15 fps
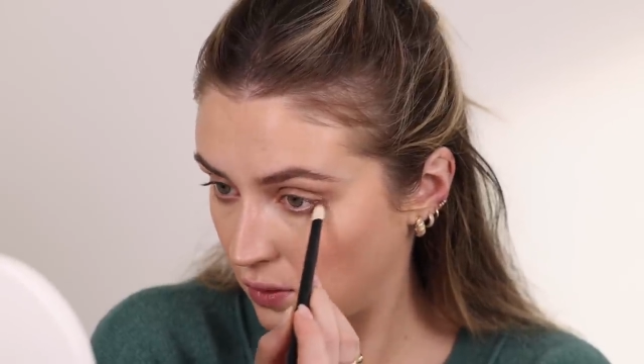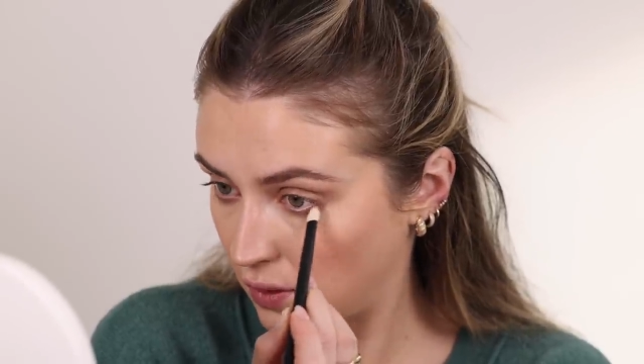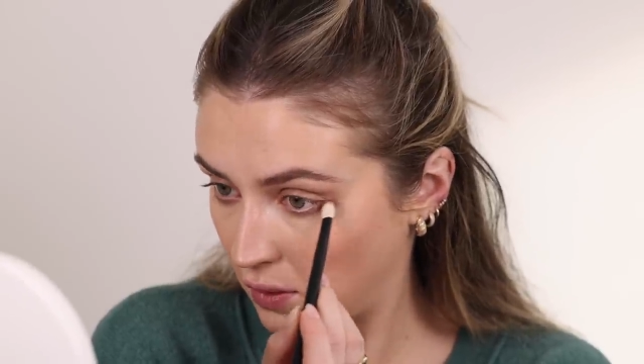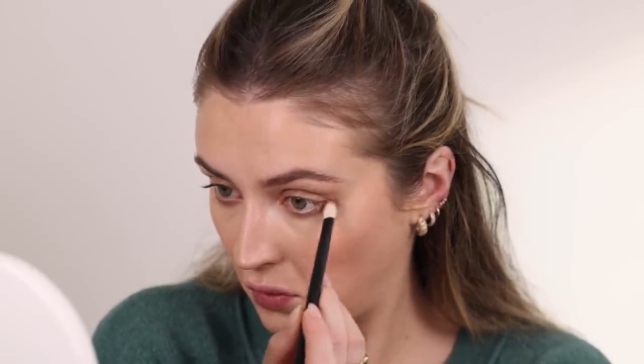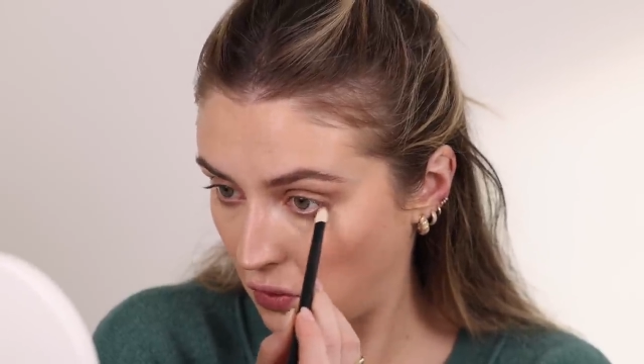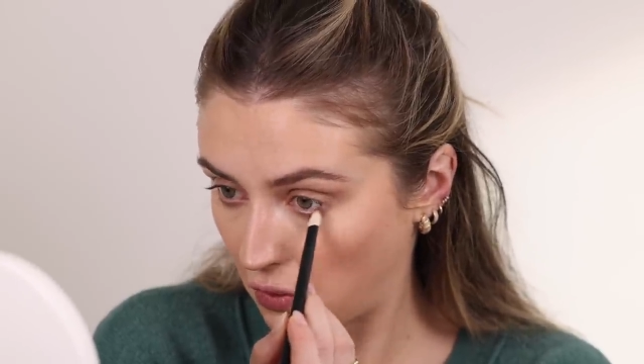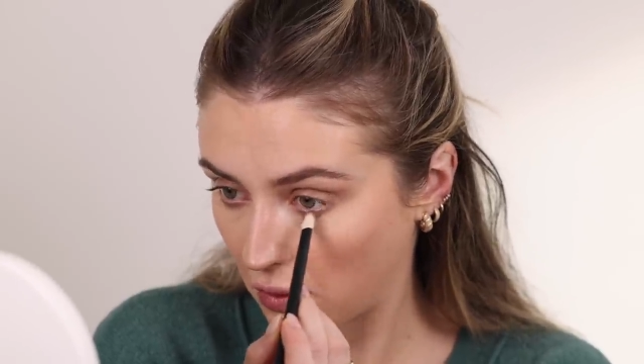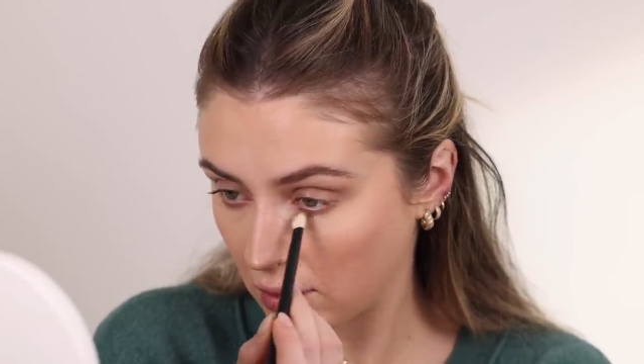
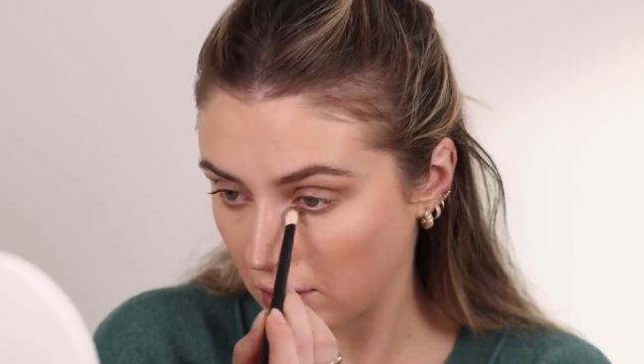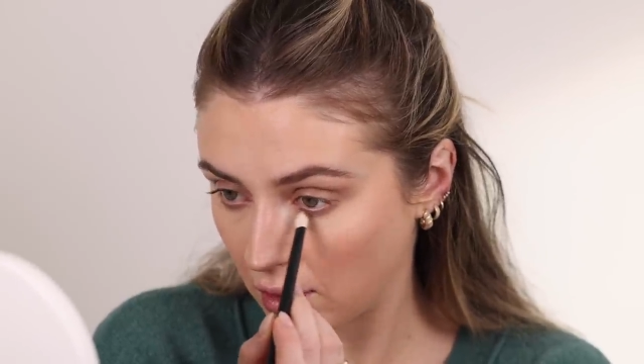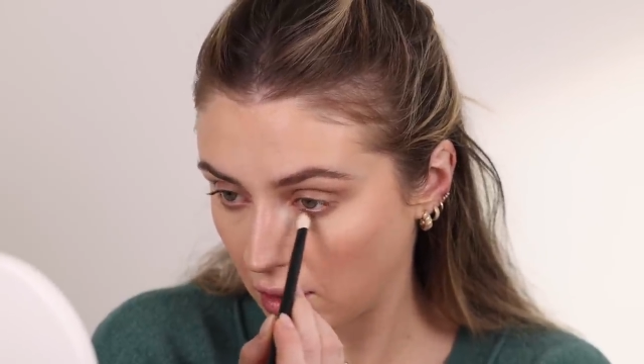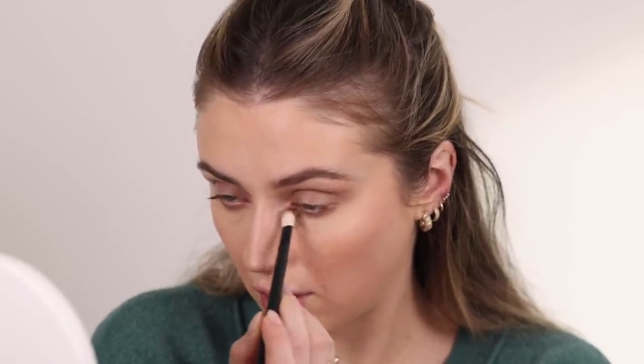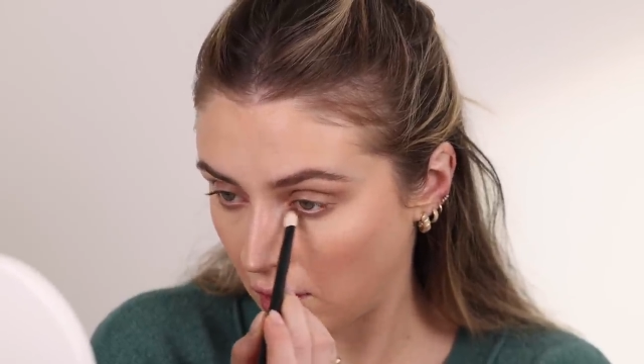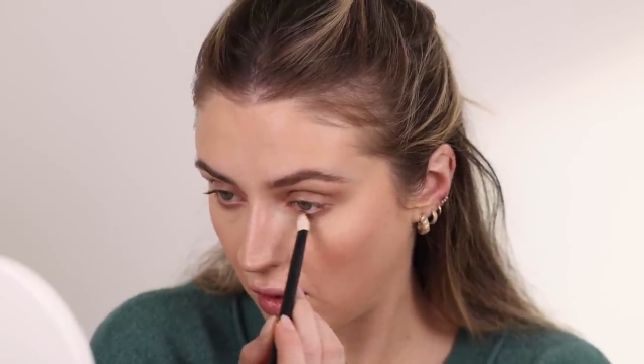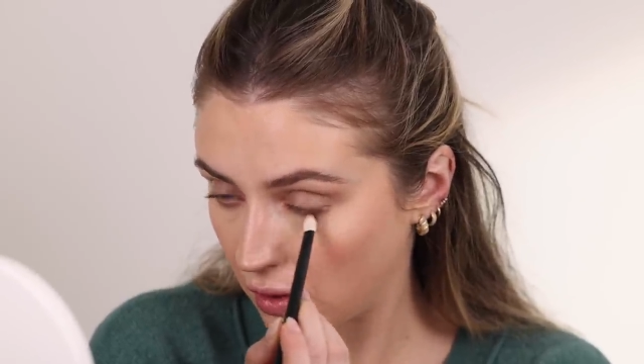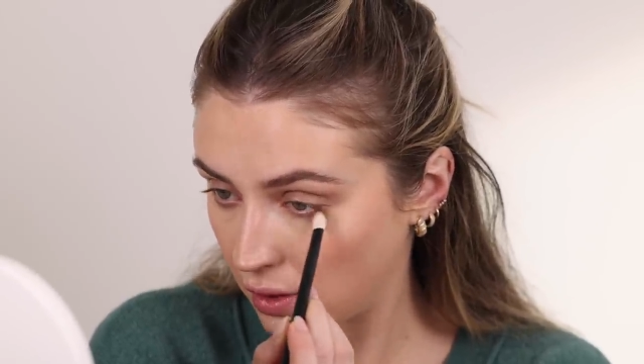This is a look
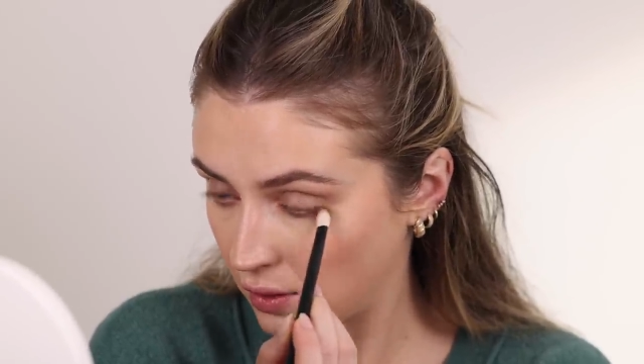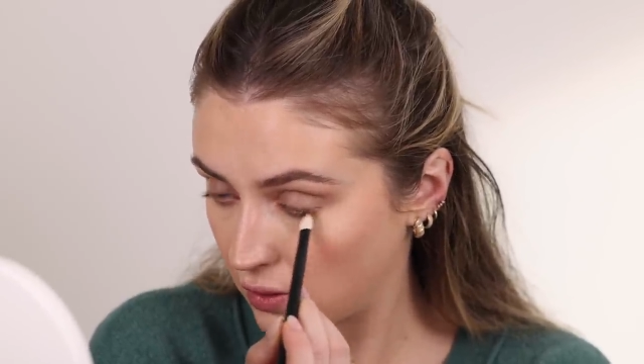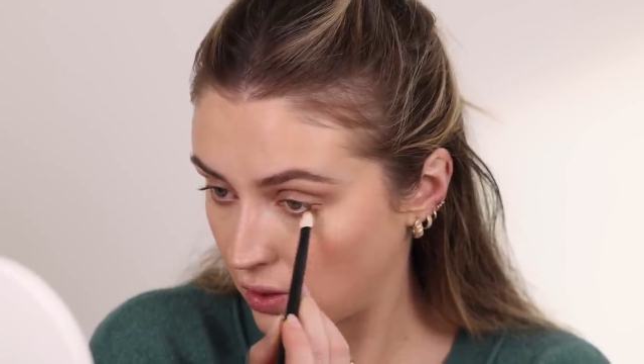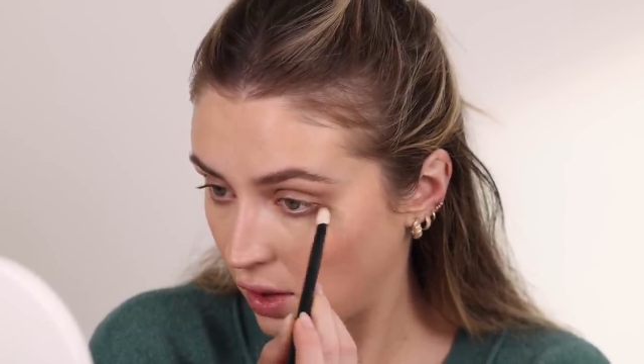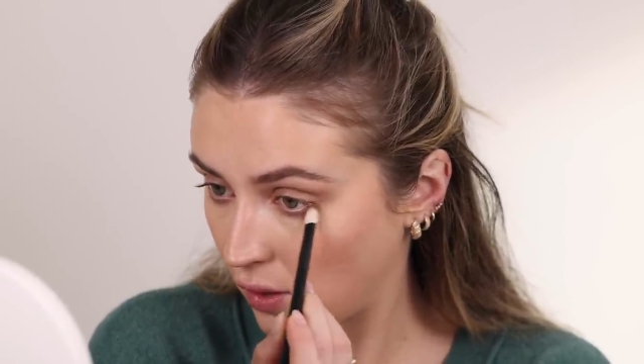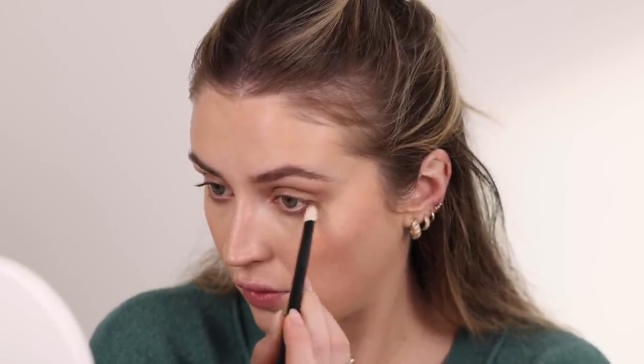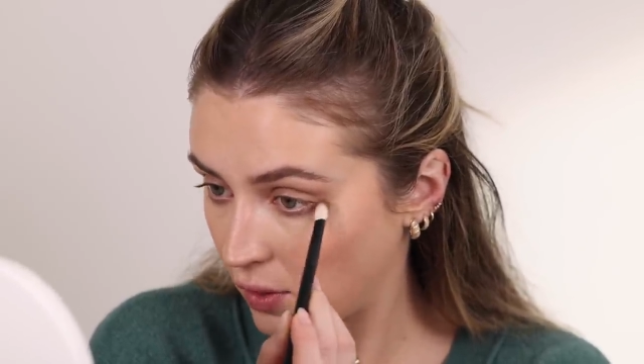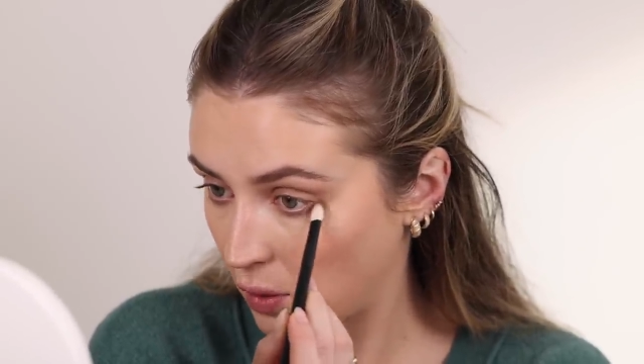all in itself.